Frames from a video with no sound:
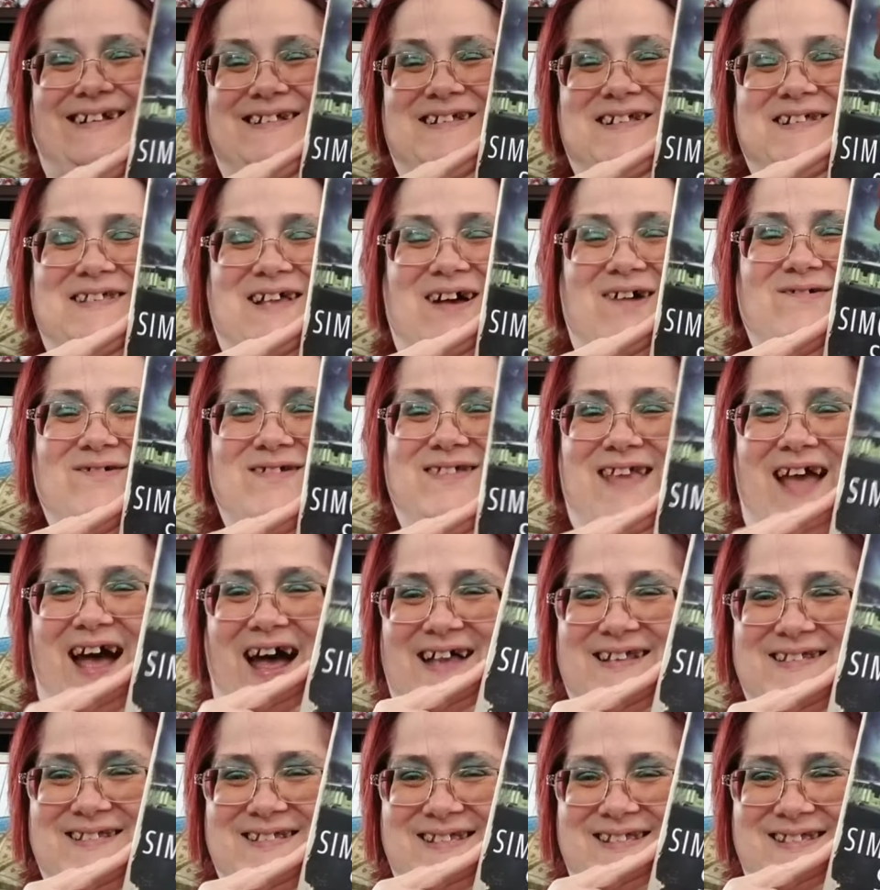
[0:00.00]
So,
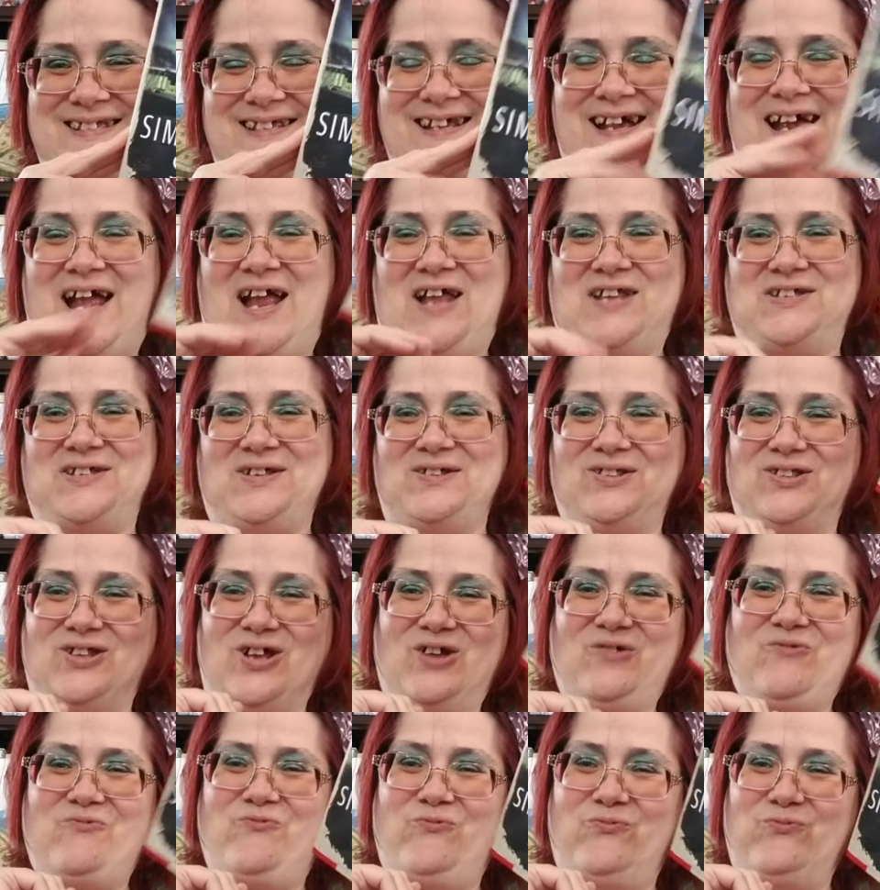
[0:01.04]
yes. So,
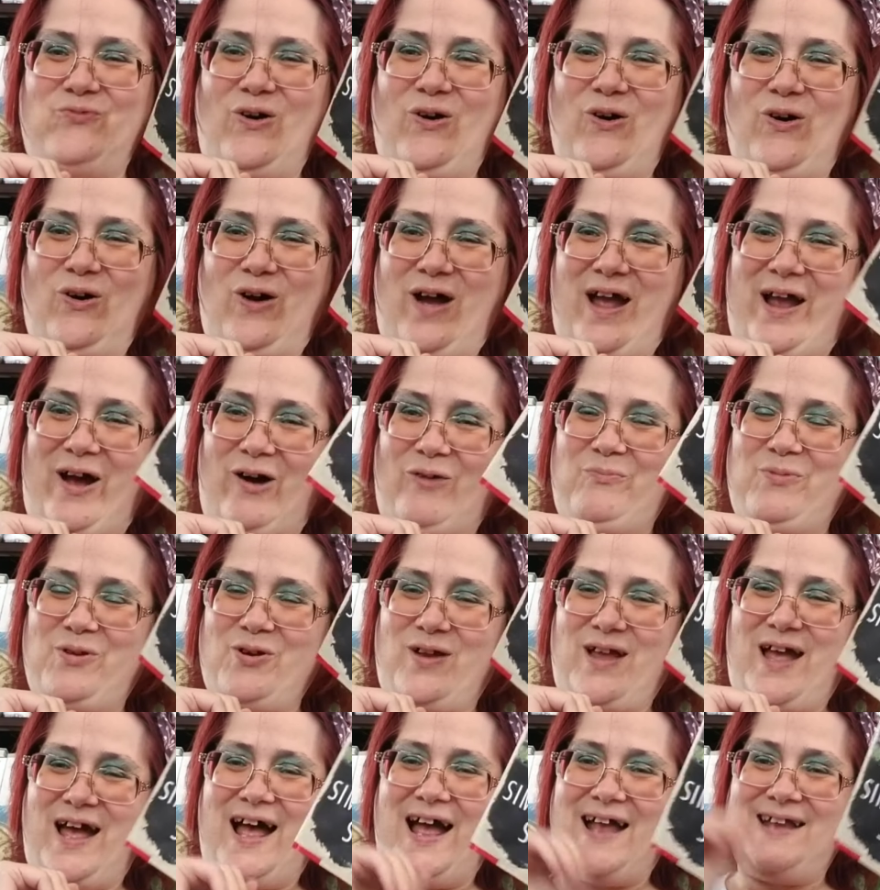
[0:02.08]
look for, I hope you
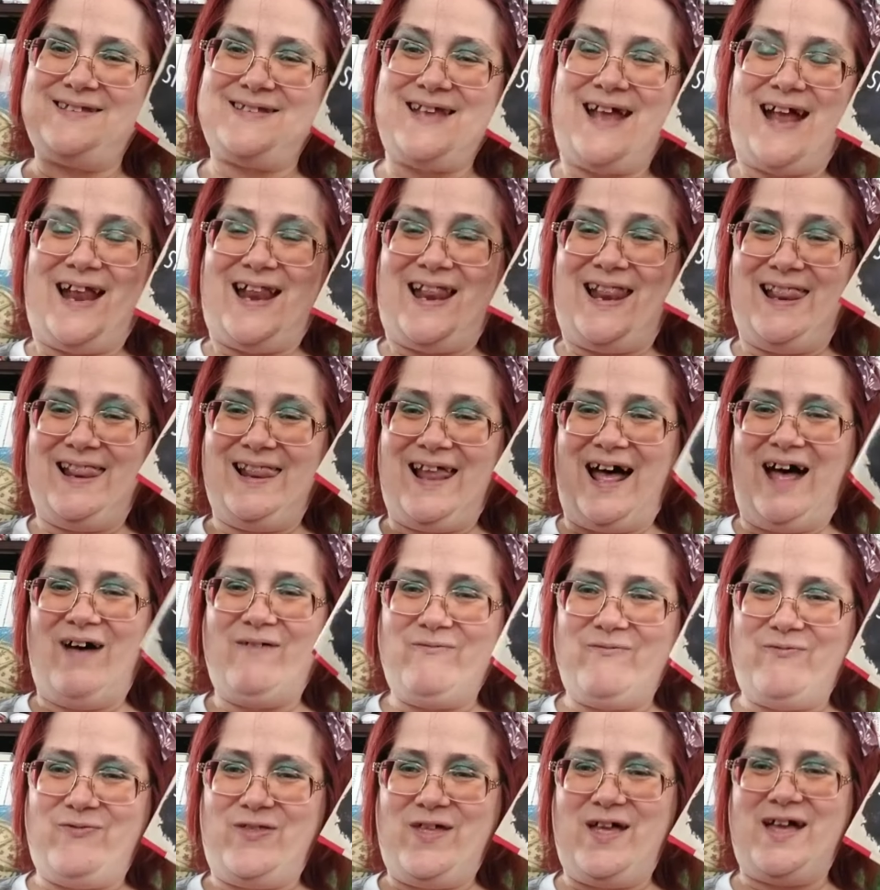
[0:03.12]
guys
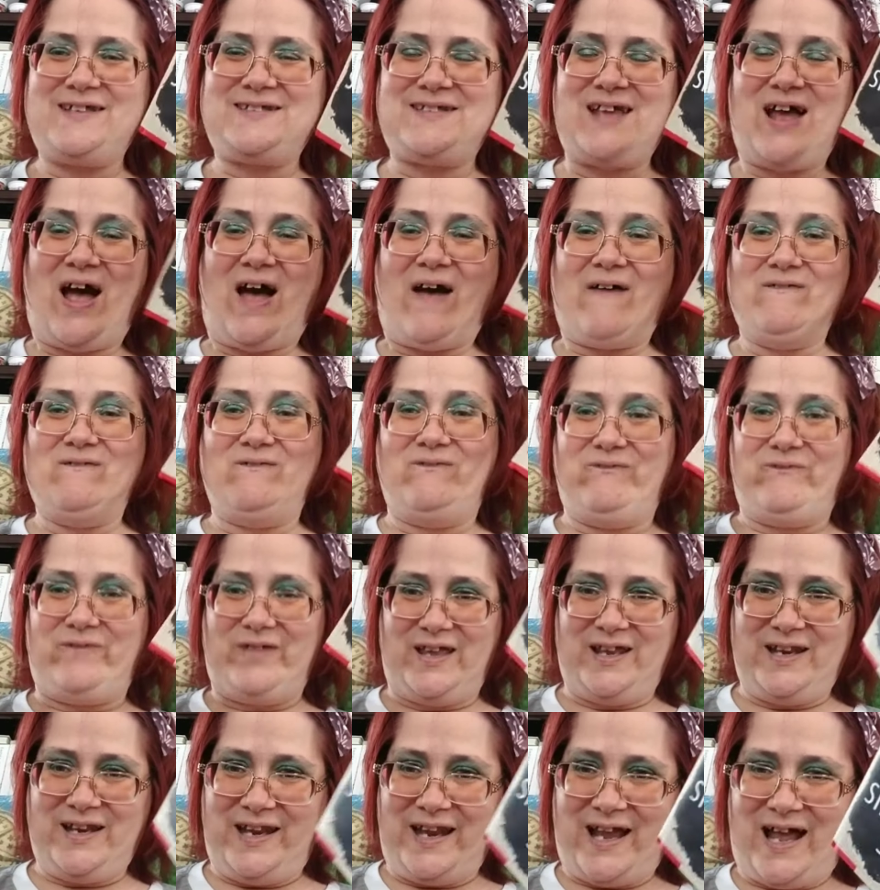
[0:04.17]
love this
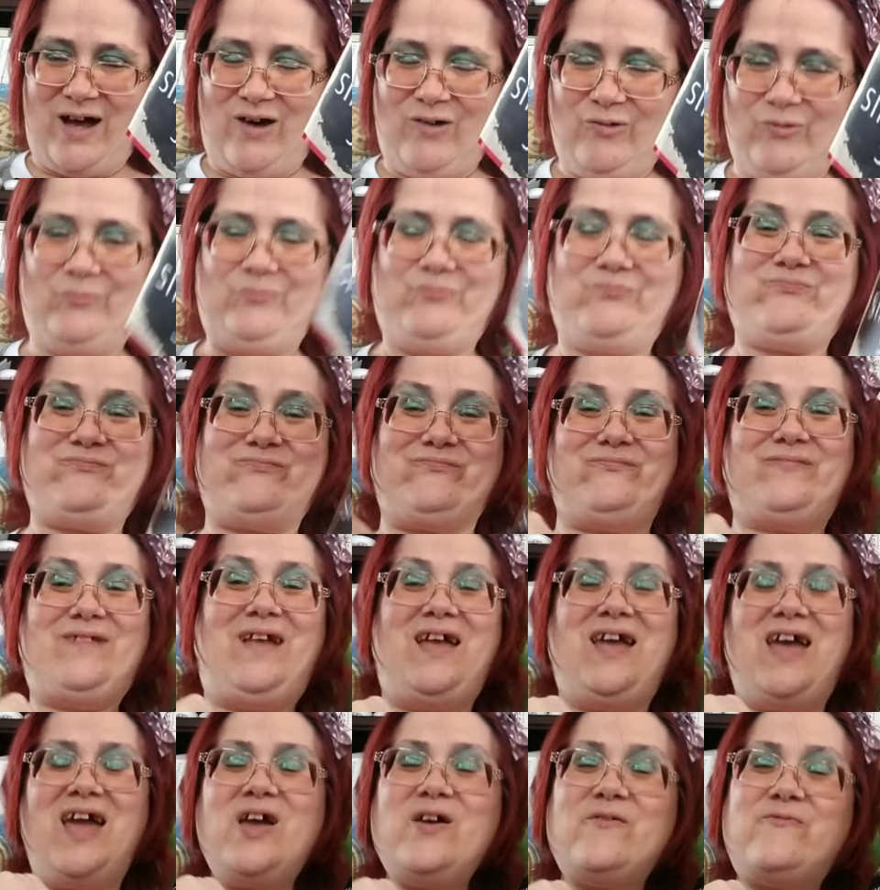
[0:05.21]
video.
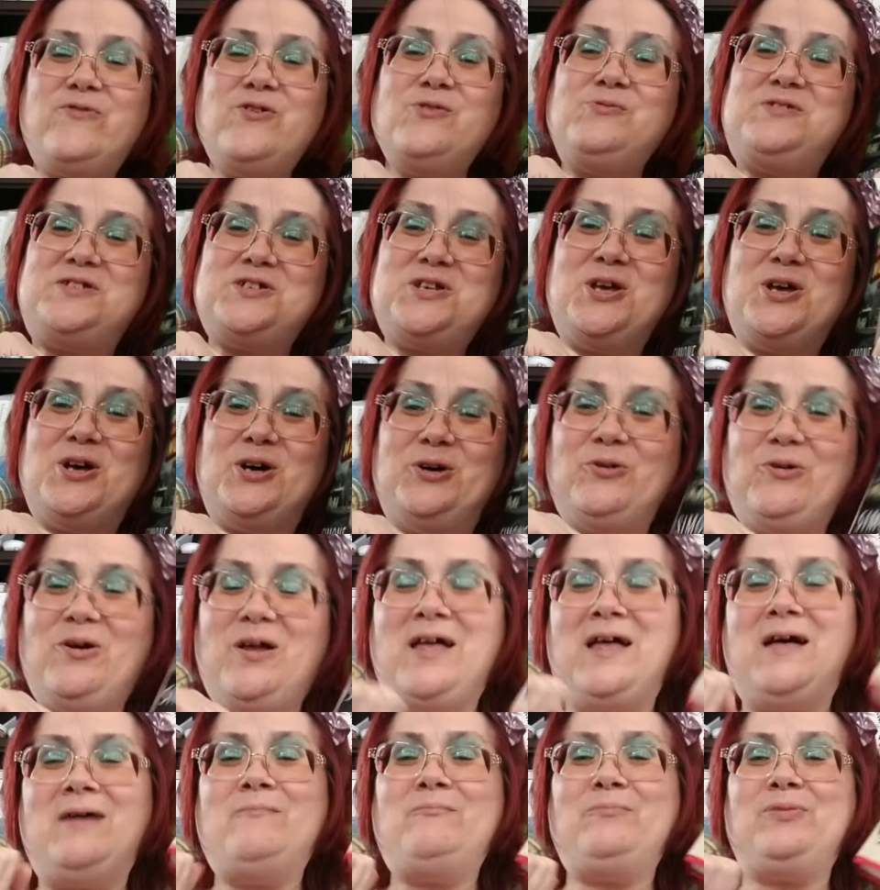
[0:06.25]
If you do,
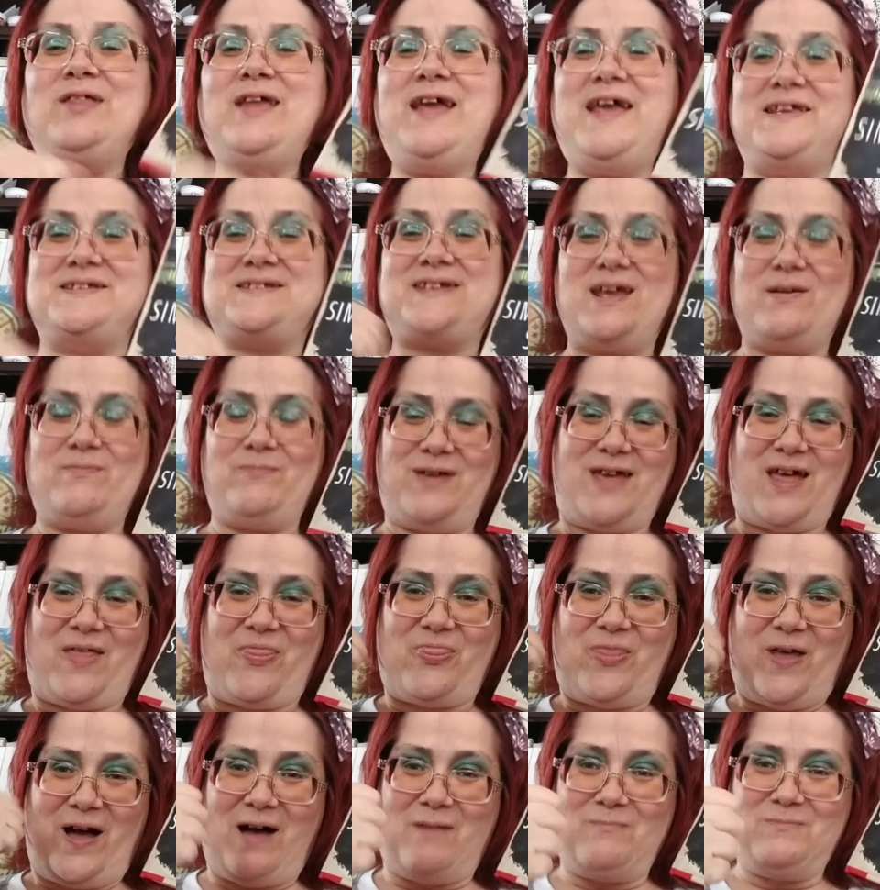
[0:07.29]
please give me a
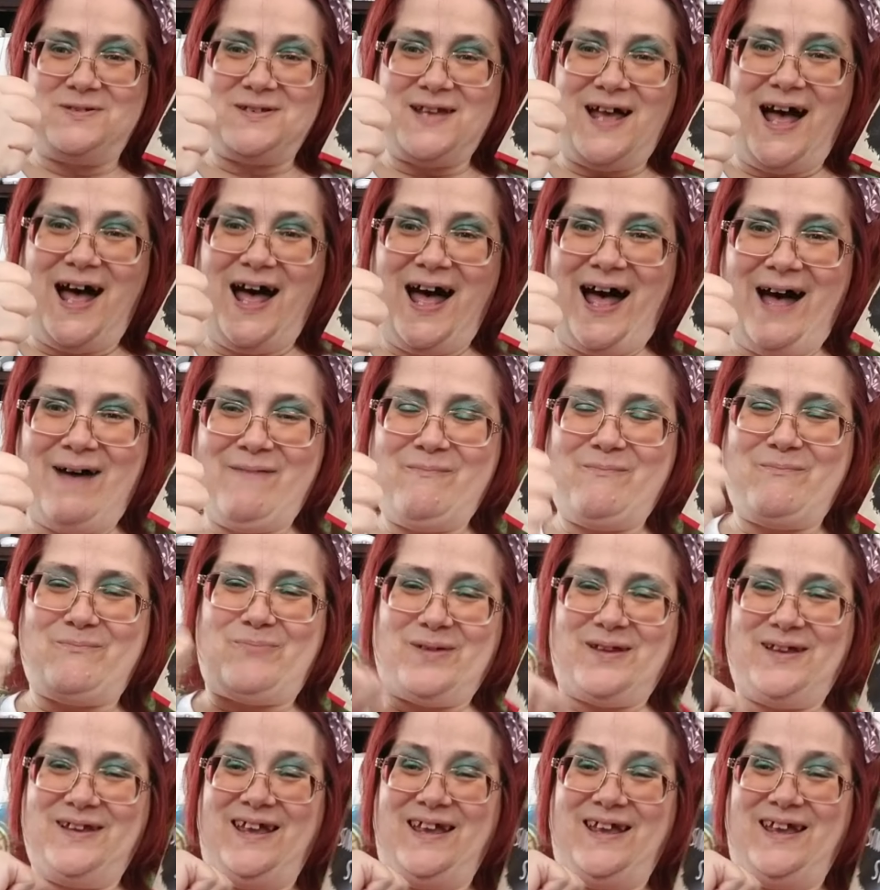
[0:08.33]
thumbs up.